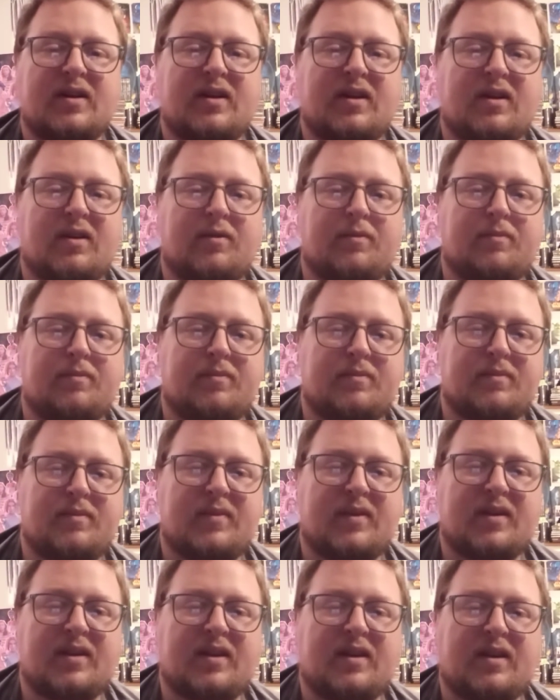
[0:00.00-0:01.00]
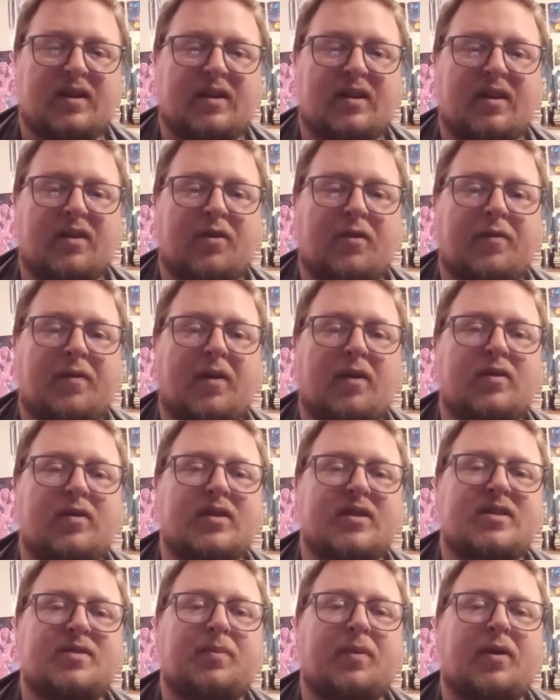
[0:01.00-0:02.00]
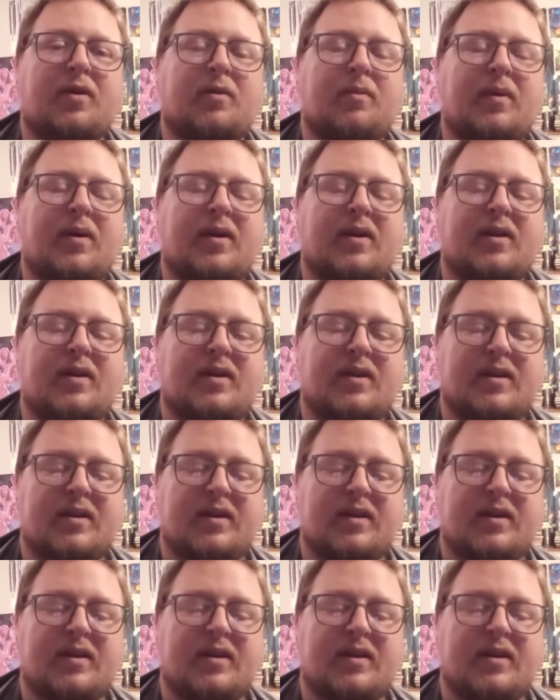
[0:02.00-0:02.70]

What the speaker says: in another failed experiment.